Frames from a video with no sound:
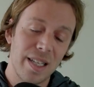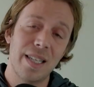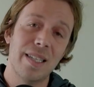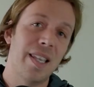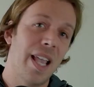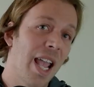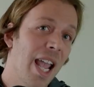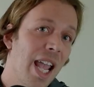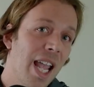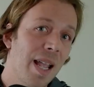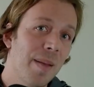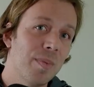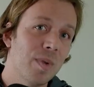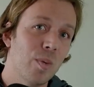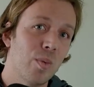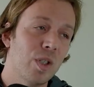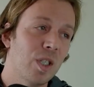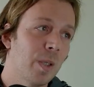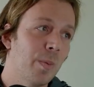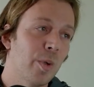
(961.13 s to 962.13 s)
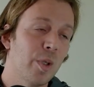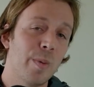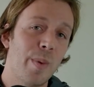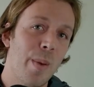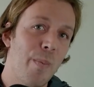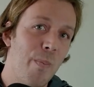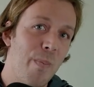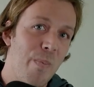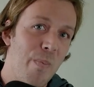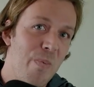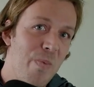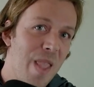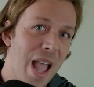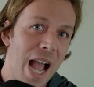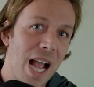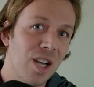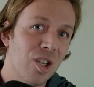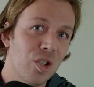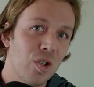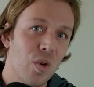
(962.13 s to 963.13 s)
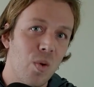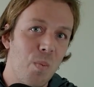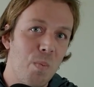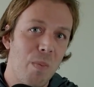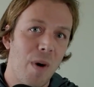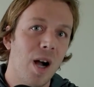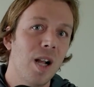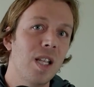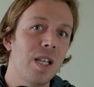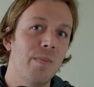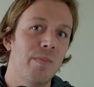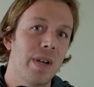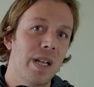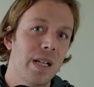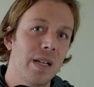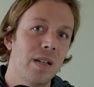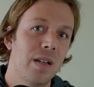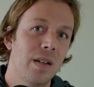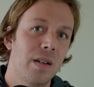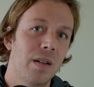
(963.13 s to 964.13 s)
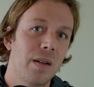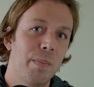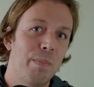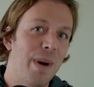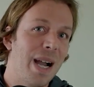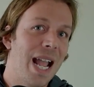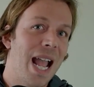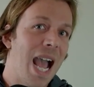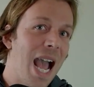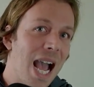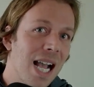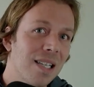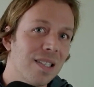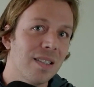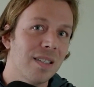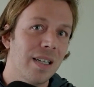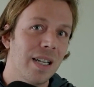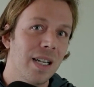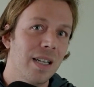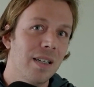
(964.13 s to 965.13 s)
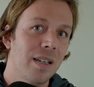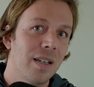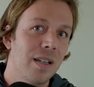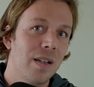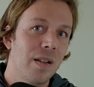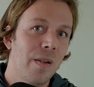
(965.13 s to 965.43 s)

the tapes, which is supposed to be a national monument, by accident.